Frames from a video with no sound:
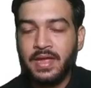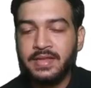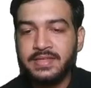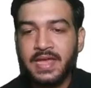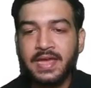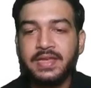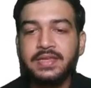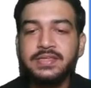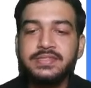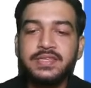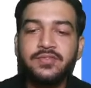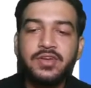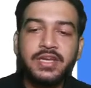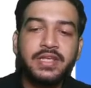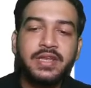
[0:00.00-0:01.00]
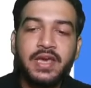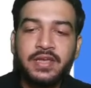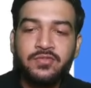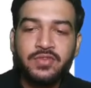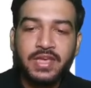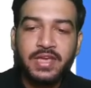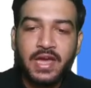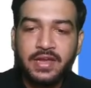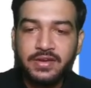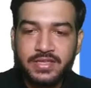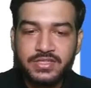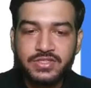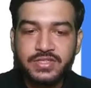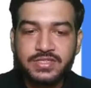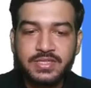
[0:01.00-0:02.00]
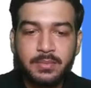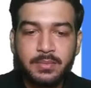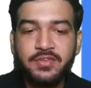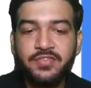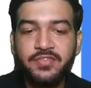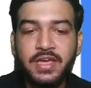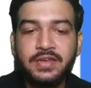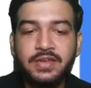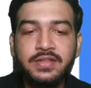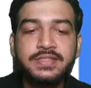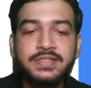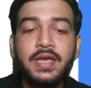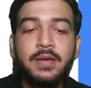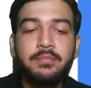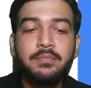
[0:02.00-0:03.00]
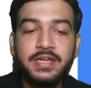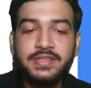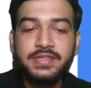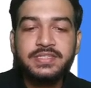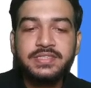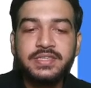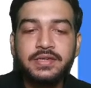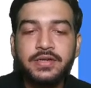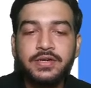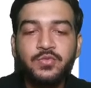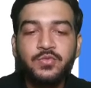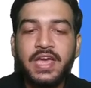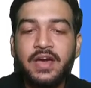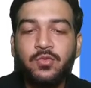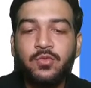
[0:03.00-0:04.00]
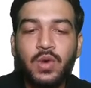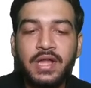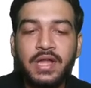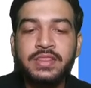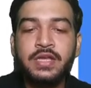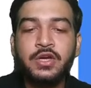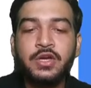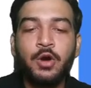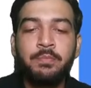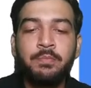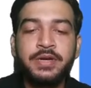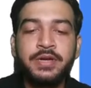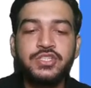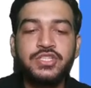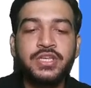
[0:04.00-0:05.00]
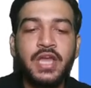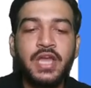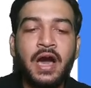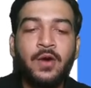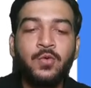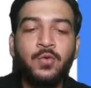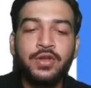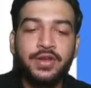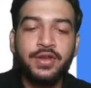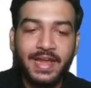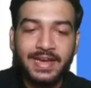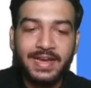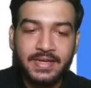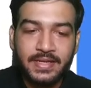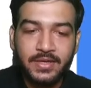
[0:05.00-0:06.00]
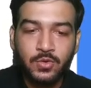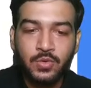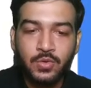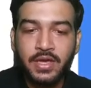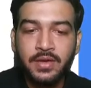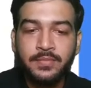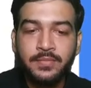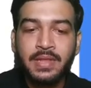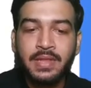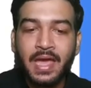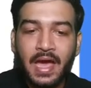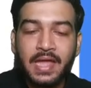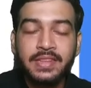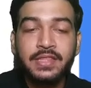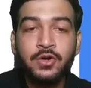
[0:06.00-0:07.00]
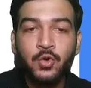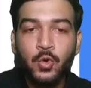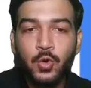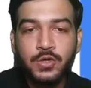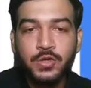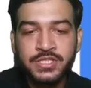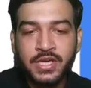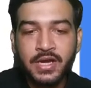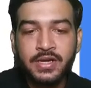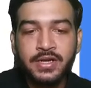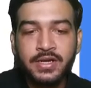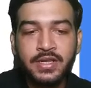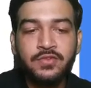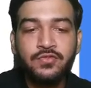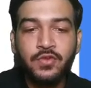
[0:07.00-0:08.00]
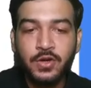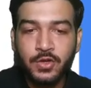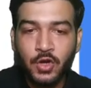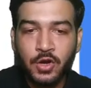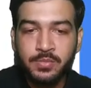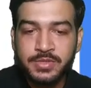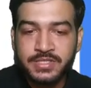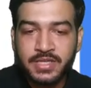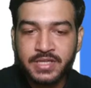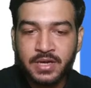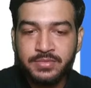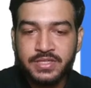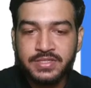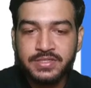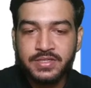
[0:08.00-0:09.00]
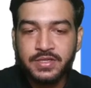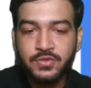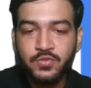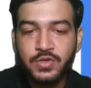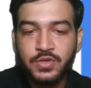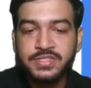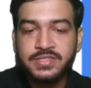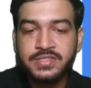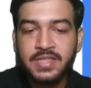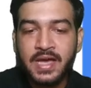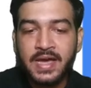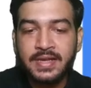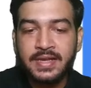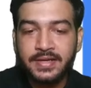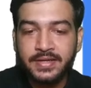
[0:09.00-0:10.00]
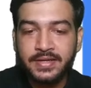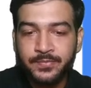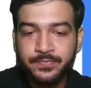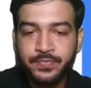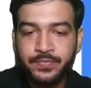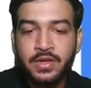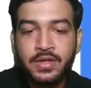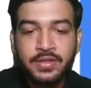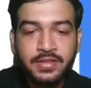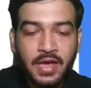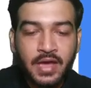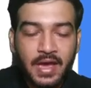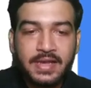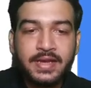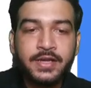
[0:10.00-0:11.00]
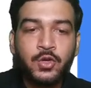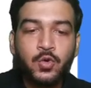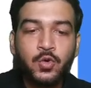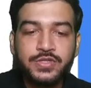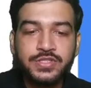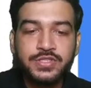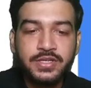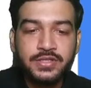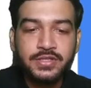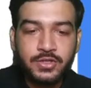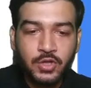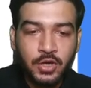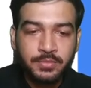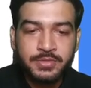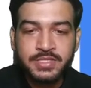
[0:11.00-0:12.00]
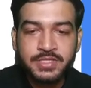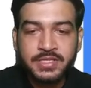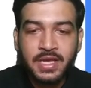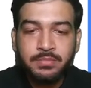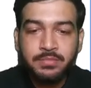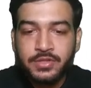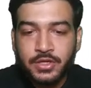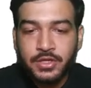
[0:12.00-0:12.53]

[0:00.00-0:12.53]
In 1979, we had reached the semi-finals. But this year, we have won the competition outrightly. Okay? And the host country for Thomas Cup this year was Thailand. Thailand hosted the Thomas Cup.